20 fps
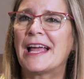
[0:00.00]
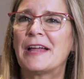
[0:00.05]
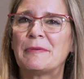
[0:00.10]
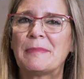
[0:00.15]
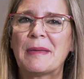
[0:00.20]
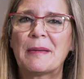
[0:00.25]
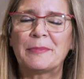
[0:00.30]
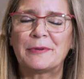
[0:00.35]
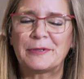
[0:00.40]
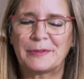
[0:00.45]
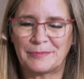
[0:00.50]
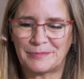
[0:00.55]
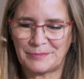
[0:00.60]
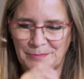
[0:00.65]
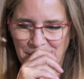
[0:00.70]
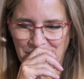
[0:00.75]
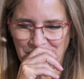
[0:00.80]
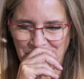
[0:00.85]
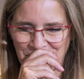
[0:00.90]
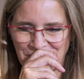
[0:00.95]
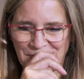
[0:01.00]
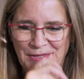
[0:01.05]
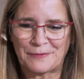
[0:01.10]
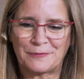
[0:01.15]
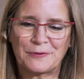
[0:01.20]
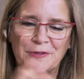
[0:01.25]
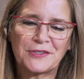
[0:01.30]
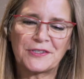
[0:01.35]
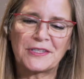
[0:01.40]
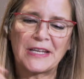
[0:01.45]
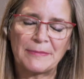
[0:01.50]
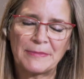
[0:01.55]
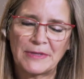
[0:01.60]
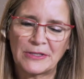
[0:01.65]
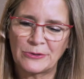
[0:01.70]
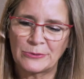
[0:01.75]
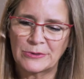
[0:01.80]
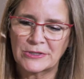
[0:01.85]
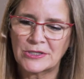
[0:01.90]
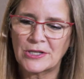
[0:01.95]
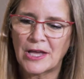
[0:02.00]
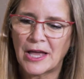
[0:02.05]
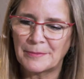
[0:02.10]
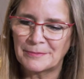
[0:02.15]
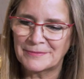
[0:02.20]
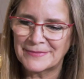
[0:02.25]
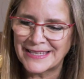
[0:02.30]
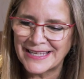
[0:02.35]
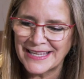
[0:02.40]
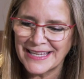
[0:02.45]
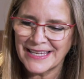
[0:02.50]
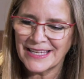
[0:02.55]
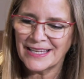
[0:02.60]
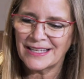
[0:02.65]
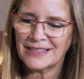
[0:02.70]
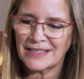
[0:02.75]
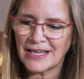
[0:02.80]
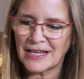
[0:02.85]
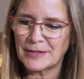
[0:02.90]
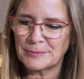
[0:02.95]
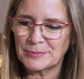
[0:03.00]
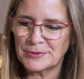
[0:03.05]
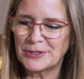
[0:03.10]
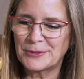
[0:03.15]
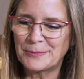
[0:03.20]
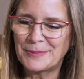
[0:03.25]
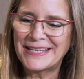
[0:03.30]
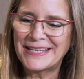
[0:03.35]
I remember the first time that you and Tom got up to